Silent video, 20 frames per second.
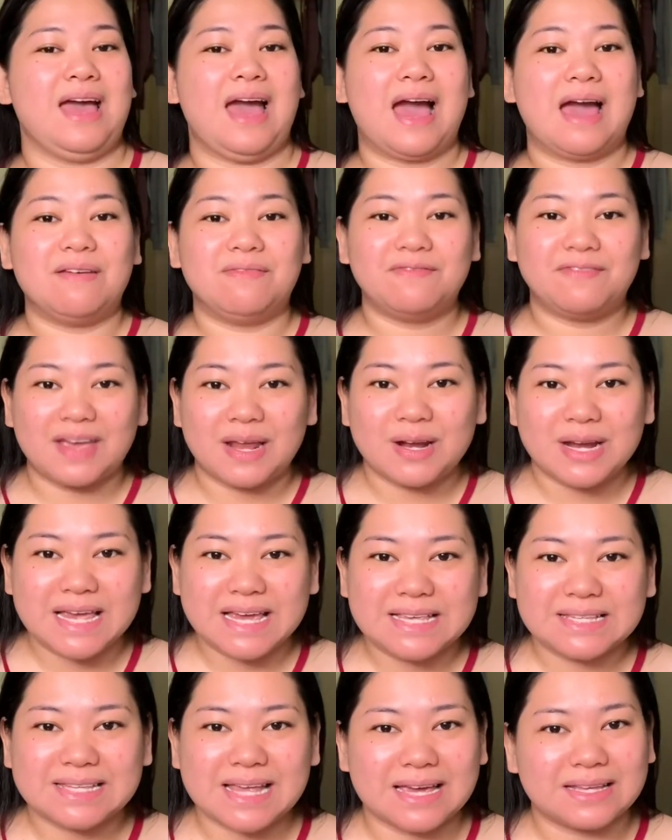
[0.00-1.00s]
I'm very
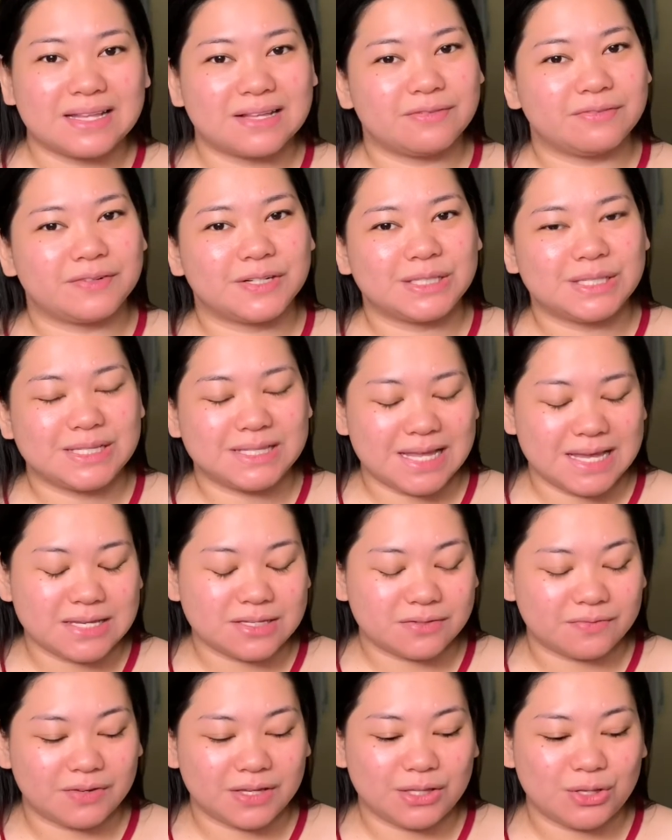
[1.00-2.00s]
excited for
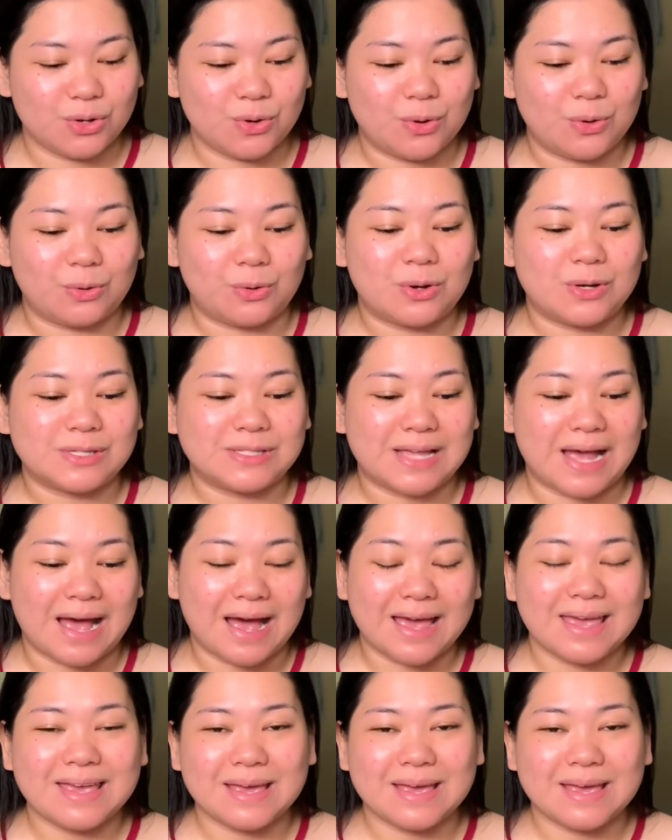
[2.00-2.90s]
today's video because I